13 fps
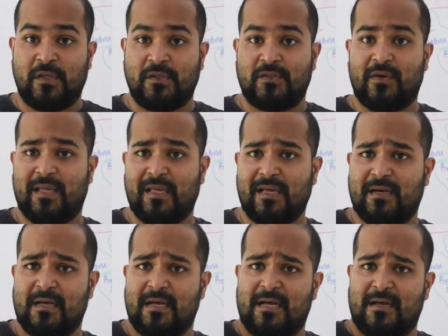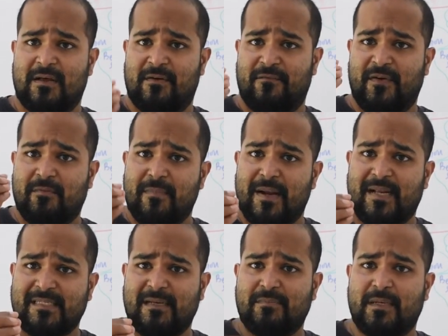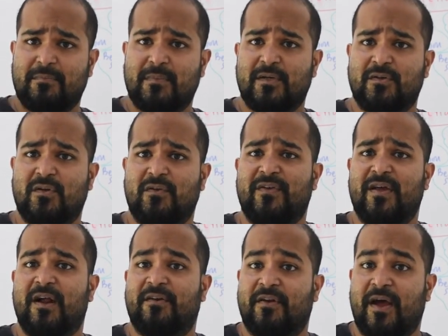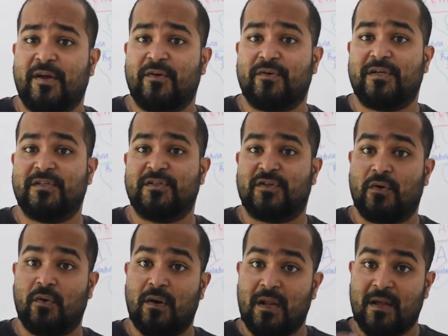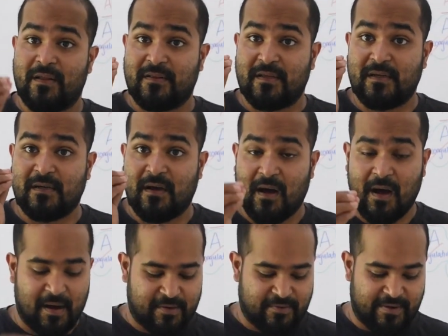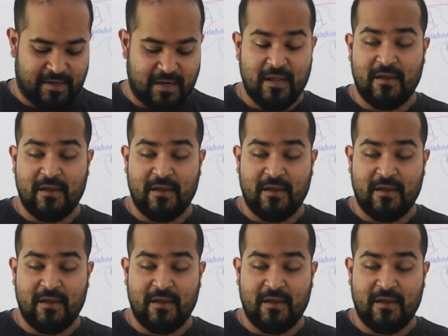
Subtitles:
So here, with better symptom control, we are trying to control the heart